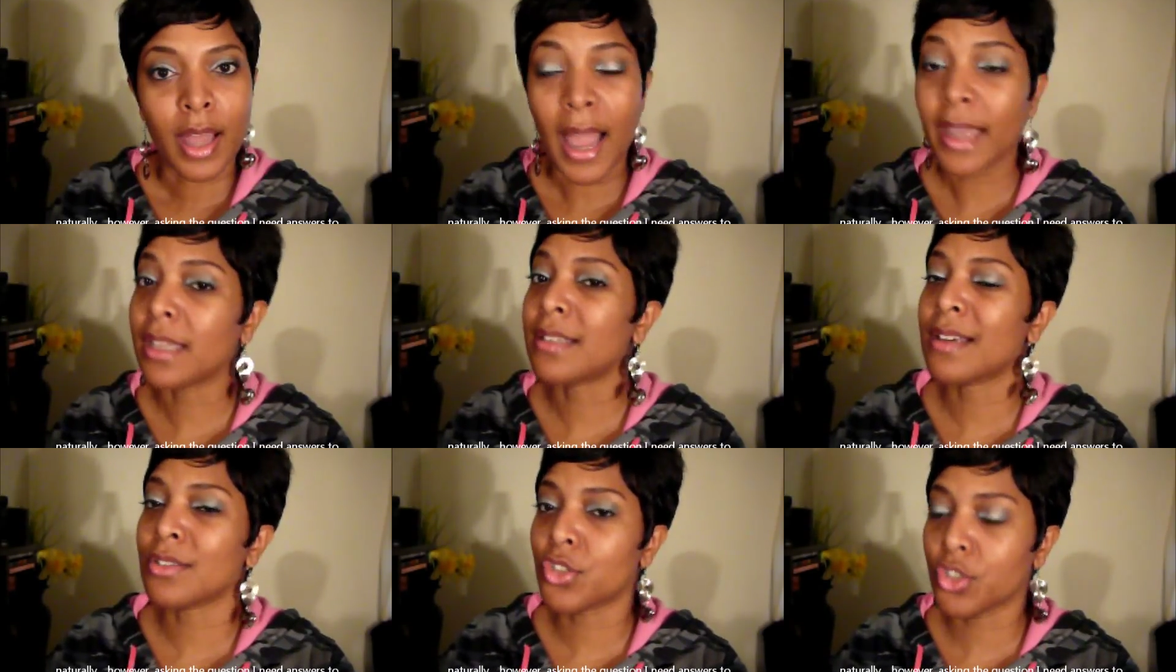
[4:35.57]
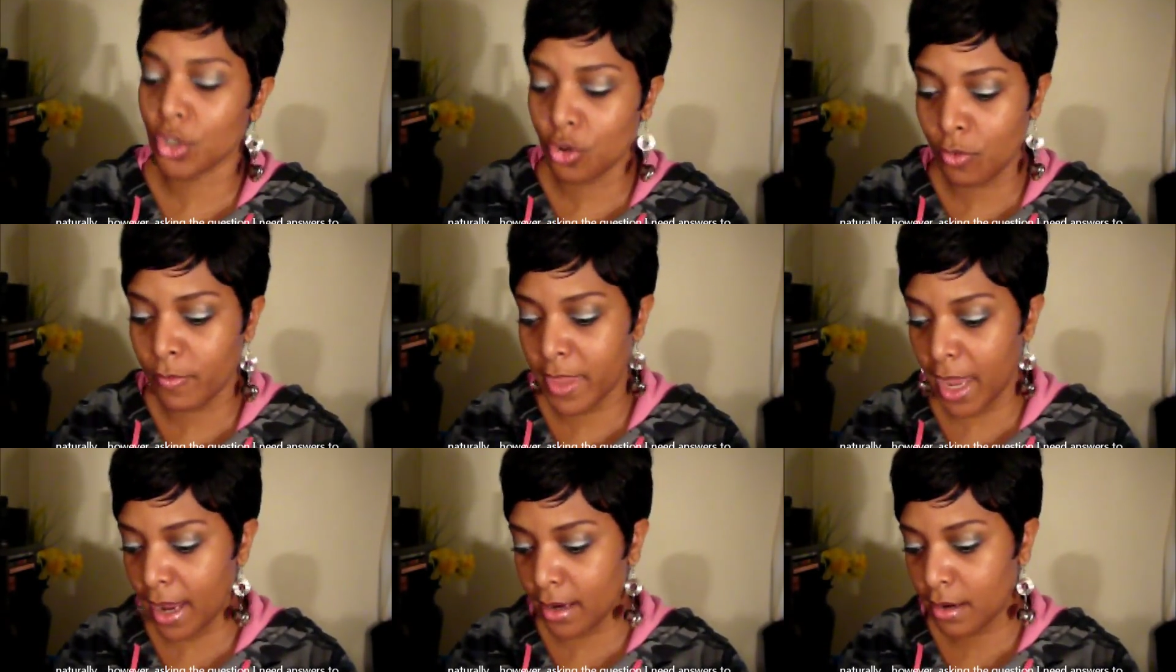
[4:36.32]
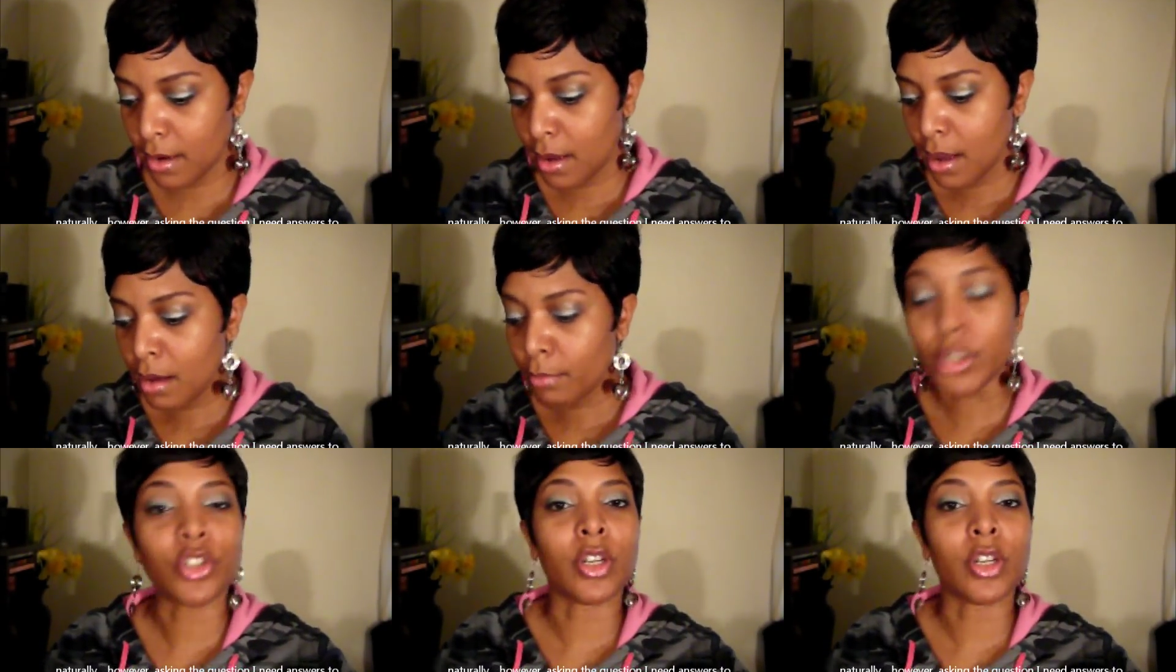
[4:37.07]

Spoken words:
I can assume that. But